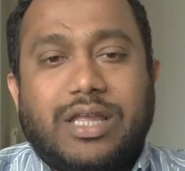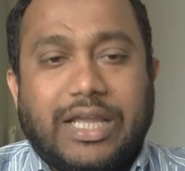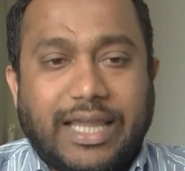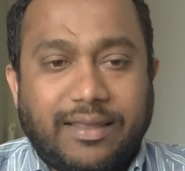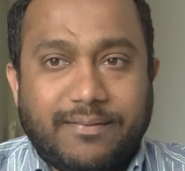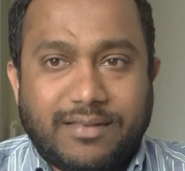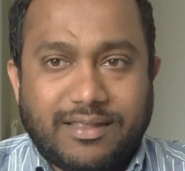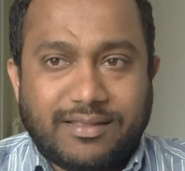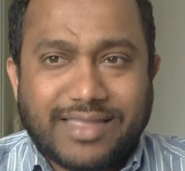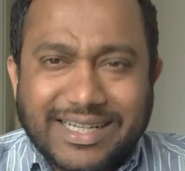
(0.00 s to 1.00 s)
Okay,
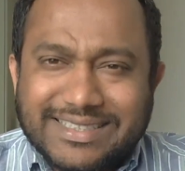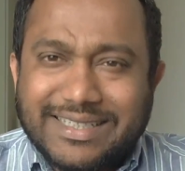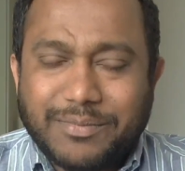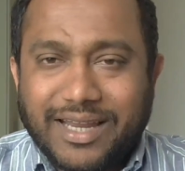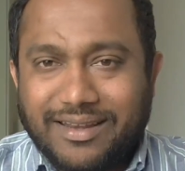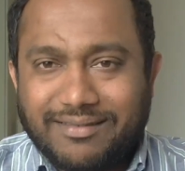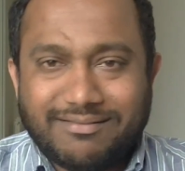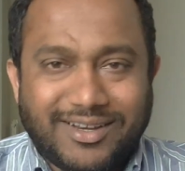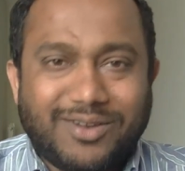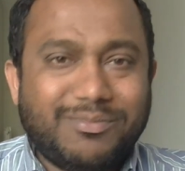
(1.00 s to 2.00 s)
that's the
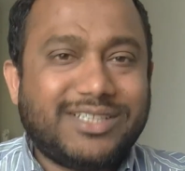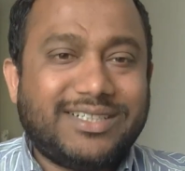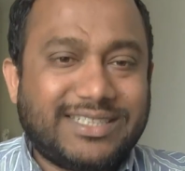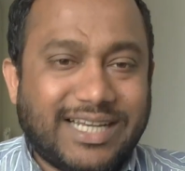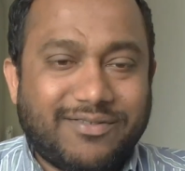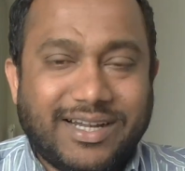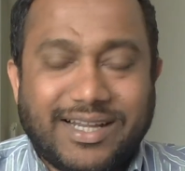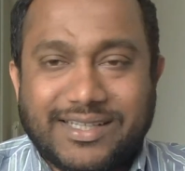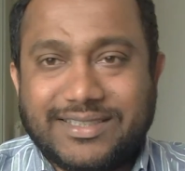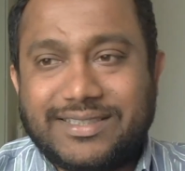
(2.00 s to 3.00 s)
main major
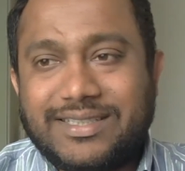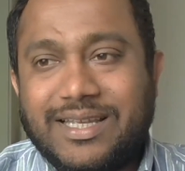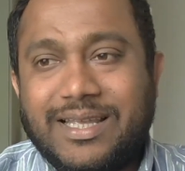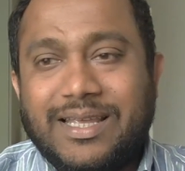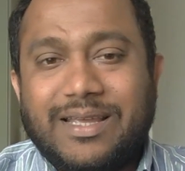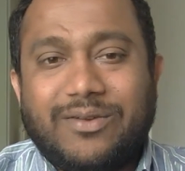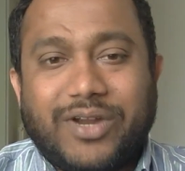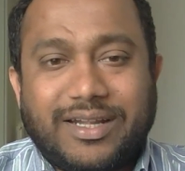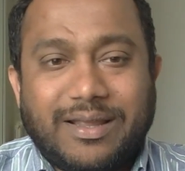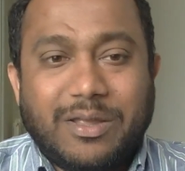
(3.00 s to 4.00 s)
disadvantages,
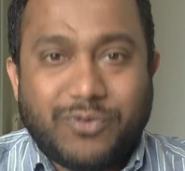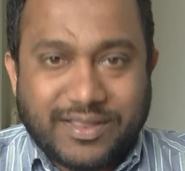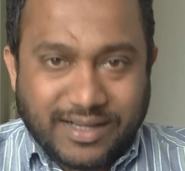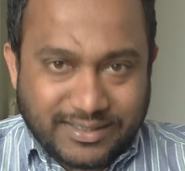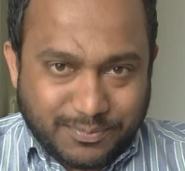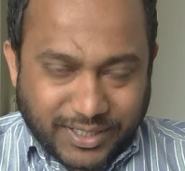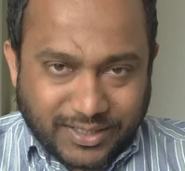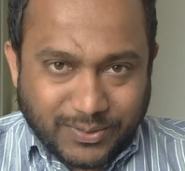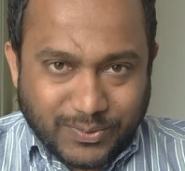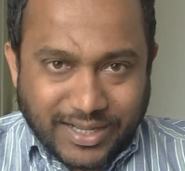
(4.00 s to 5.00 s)
right? With
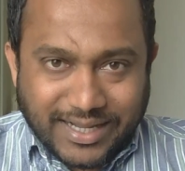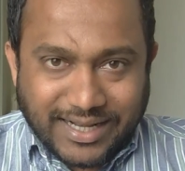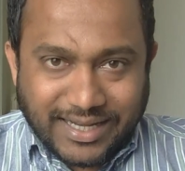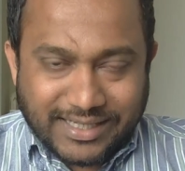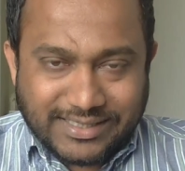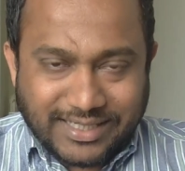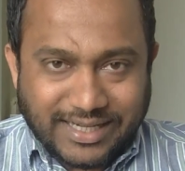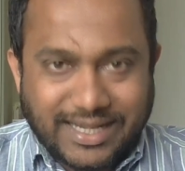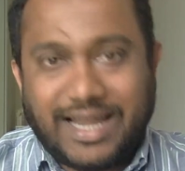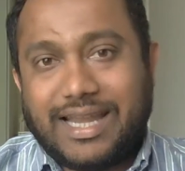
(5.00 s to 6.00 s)
respect to
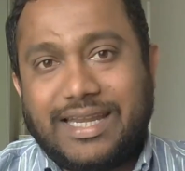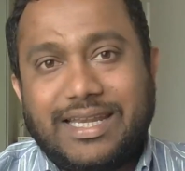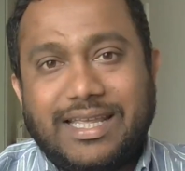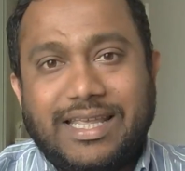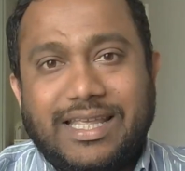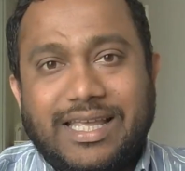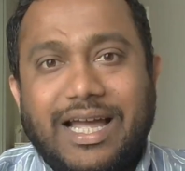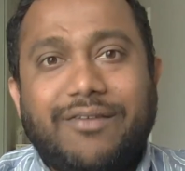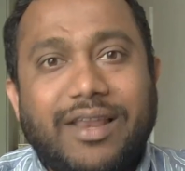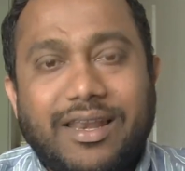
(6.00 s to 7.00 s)
agricultural land,
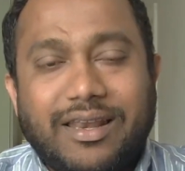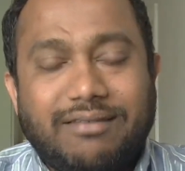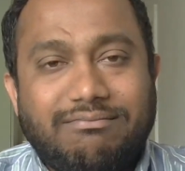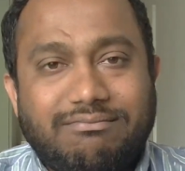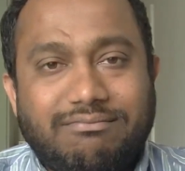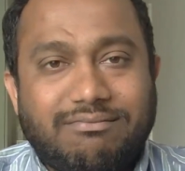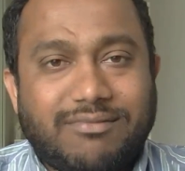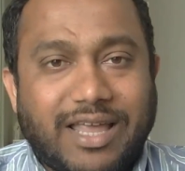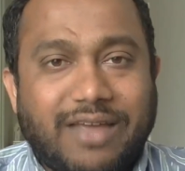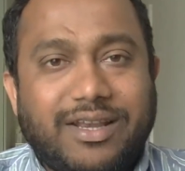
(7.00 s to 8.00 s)
I will
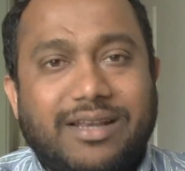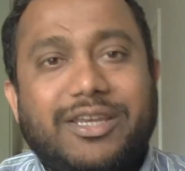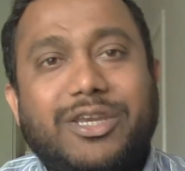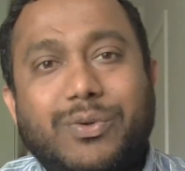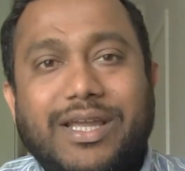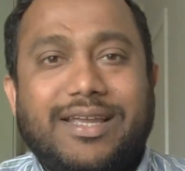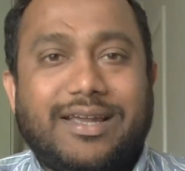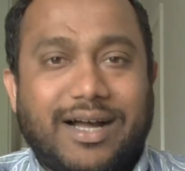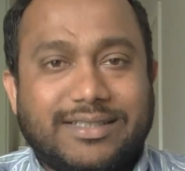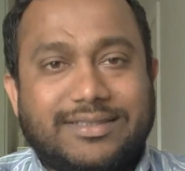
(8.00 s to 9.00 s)
I will give a
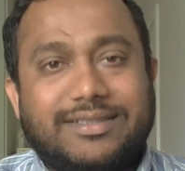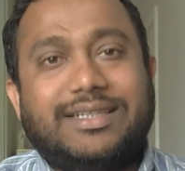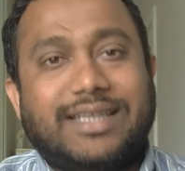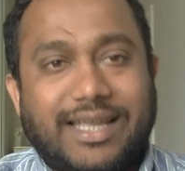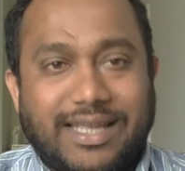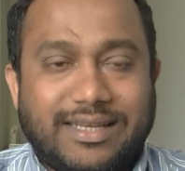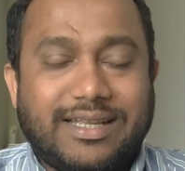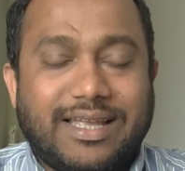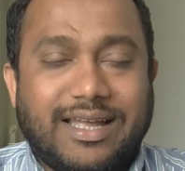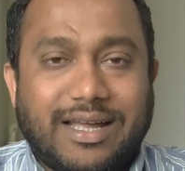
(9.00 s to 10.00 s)
answer at the
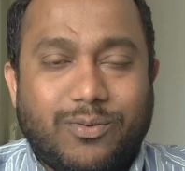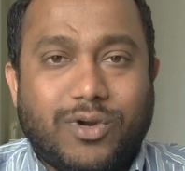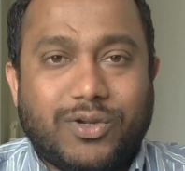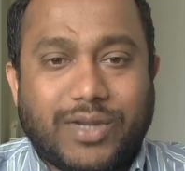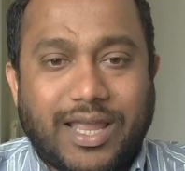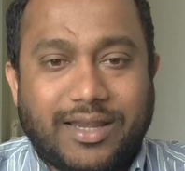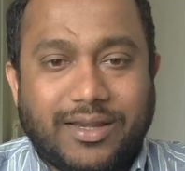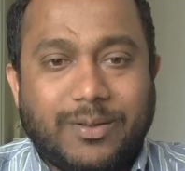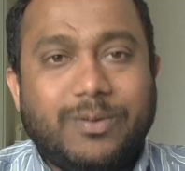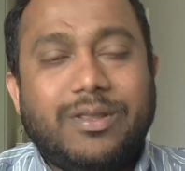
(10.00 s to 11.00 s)
end, what you
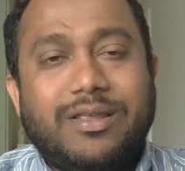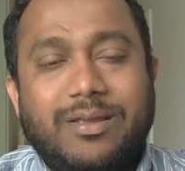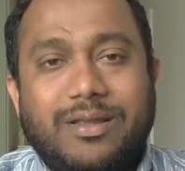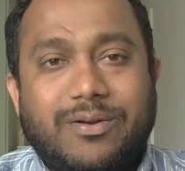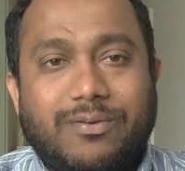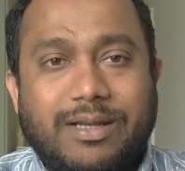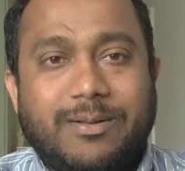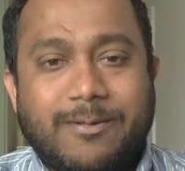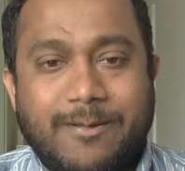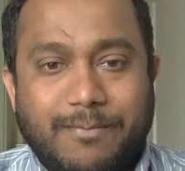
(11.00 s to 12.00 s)
can do,
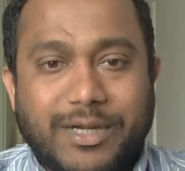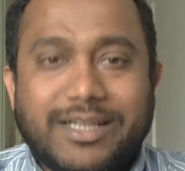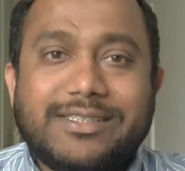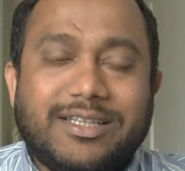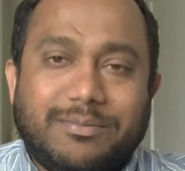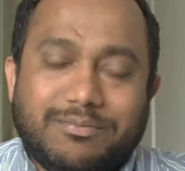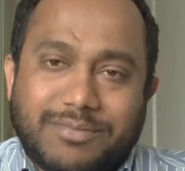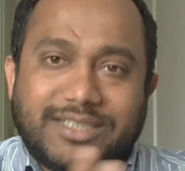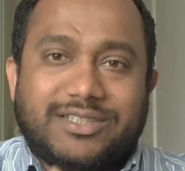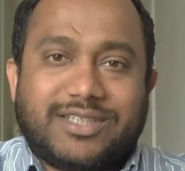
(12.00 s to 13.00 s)
right? But these are the
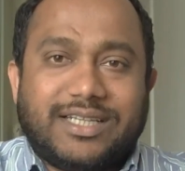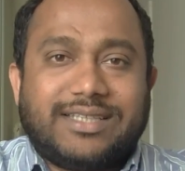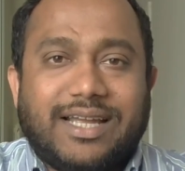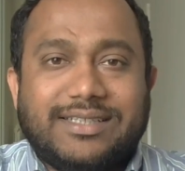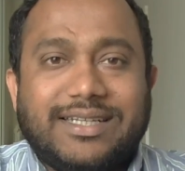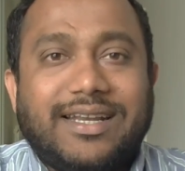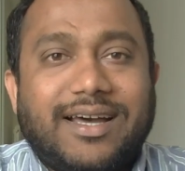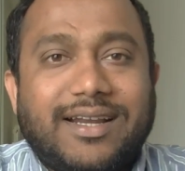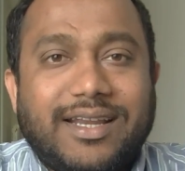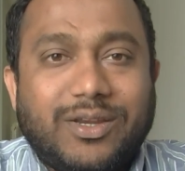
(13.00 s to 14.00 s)
major things as an
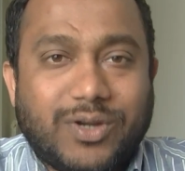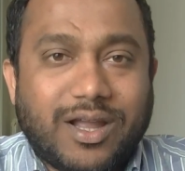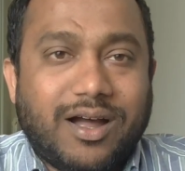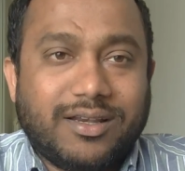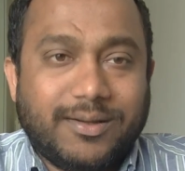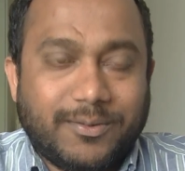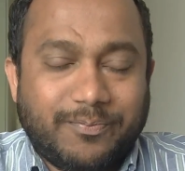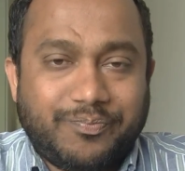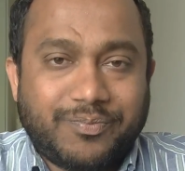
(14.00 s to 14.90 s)
NRI you can't do.